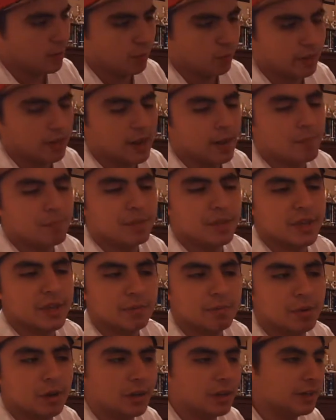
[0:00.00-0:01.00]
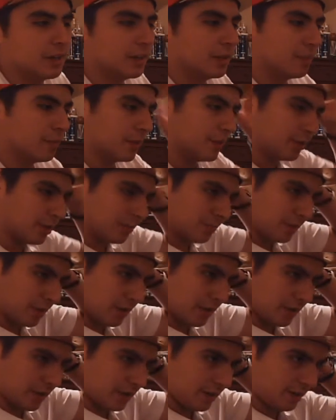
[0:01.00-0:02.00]
We got Big Pun in the building,
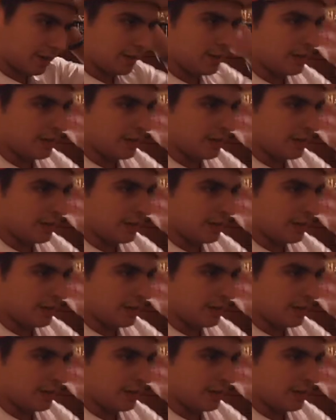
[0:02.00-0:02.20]
man.